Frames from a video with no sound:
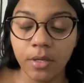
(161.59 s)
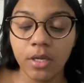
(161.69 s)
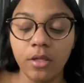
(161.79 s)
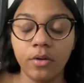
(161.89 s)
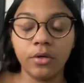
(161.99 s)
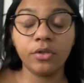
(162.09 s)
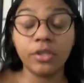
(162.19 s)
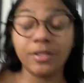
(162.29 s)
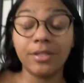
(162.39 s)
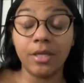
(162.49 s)
either.
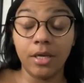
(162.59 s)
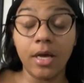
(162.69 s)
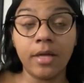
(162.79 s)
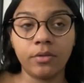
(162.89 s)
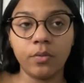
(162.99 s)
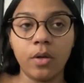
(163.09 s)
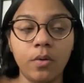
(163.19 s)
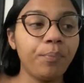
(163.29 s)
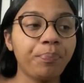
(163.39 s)
She's sick as well.